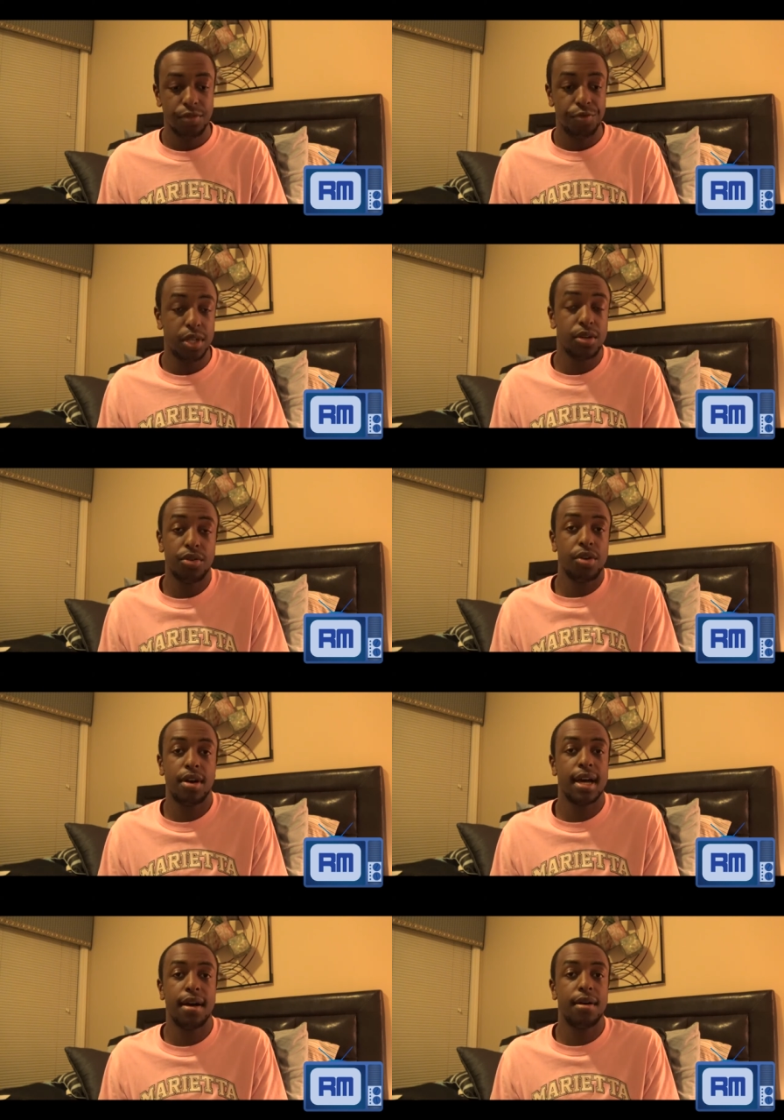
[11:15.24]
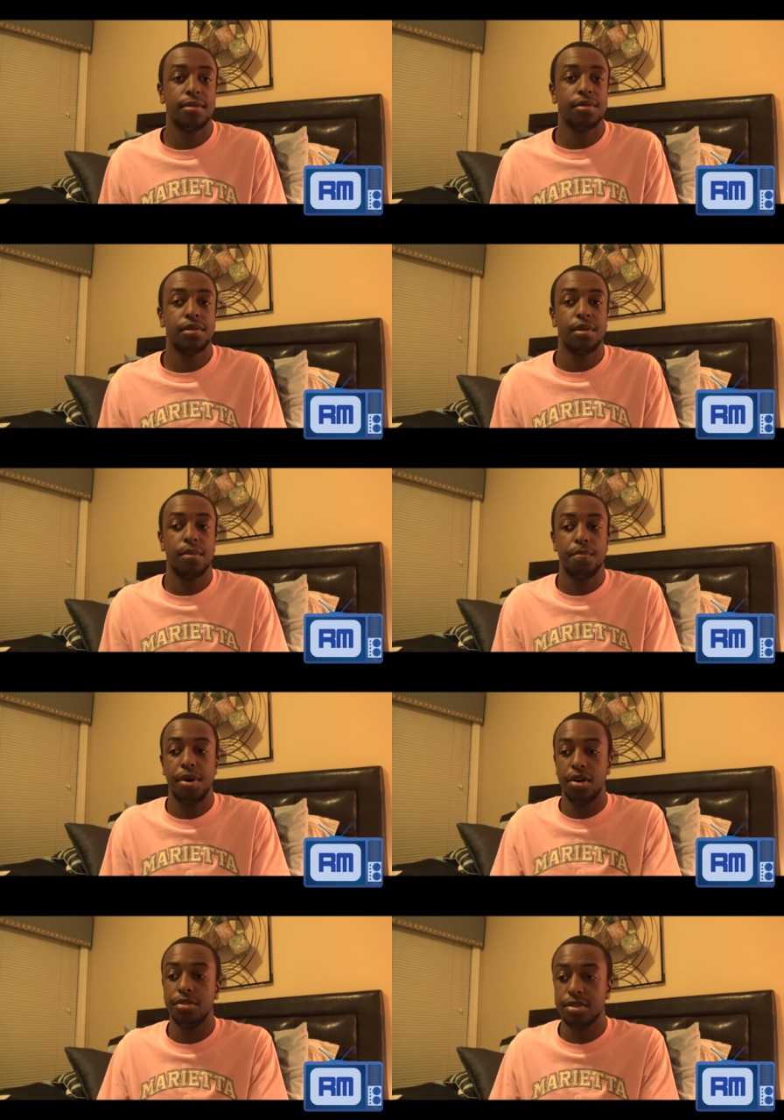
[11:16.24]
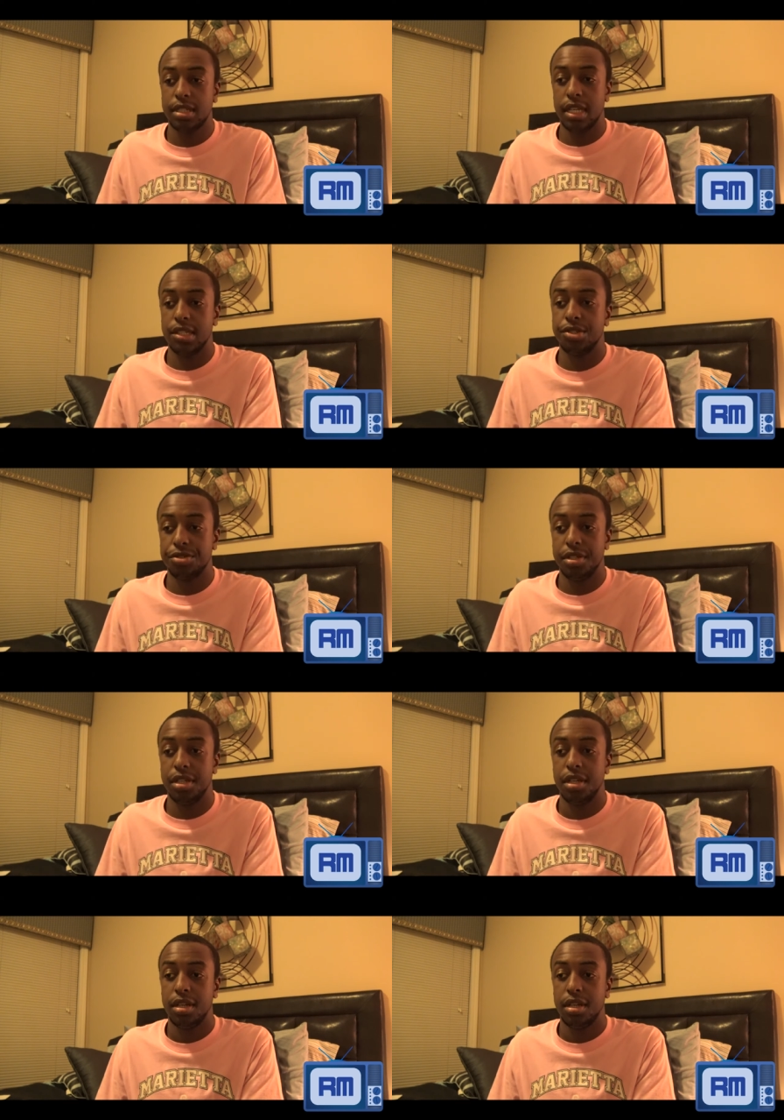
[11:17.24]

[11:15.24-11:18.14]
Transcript: we don't know how post injury